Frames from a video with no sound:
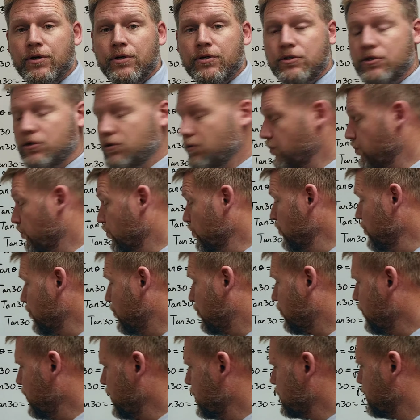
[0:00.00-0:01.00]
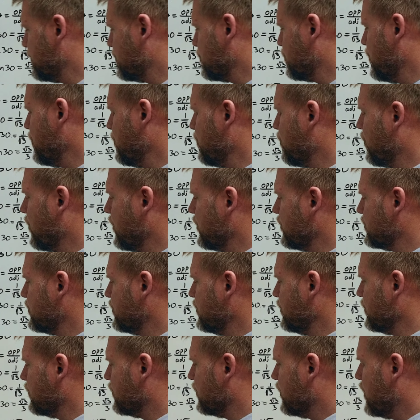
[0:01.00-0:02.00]
So root of 3 is between 1 and
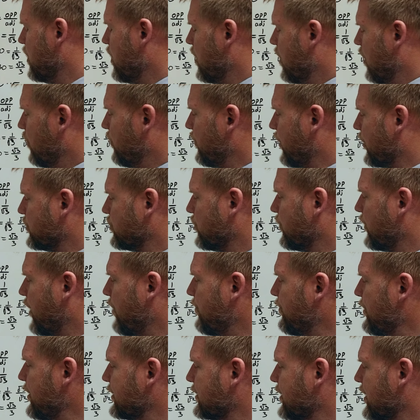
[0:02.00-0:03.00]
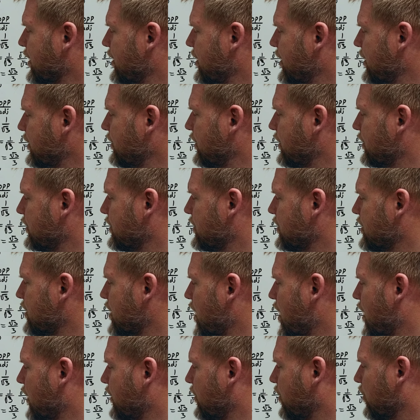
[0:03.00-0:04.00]
2. Okay, so that means that this is
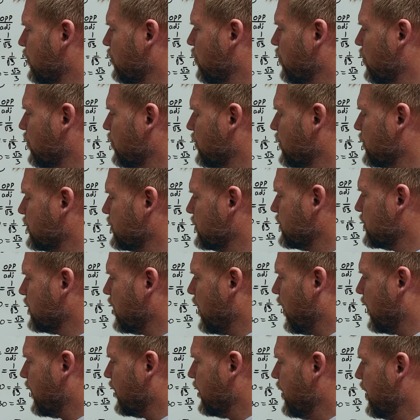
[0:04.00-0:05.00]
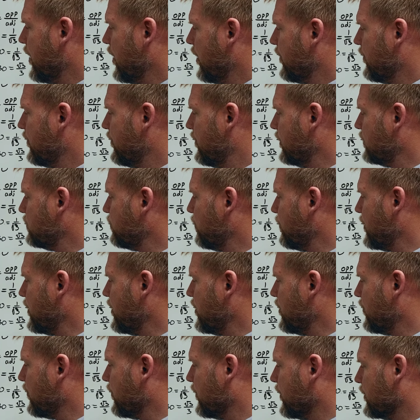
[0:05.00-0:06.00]
not the longest side. This one
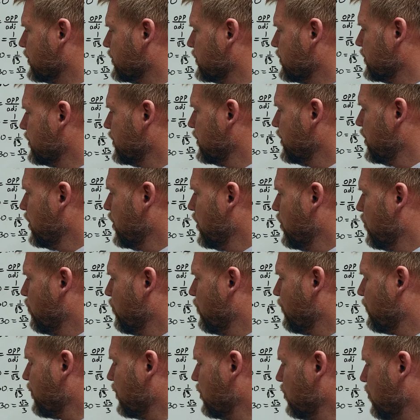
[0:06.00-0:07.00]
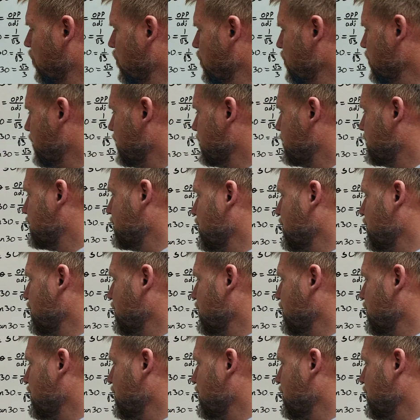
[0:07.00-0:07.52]
here is. Well, if the longest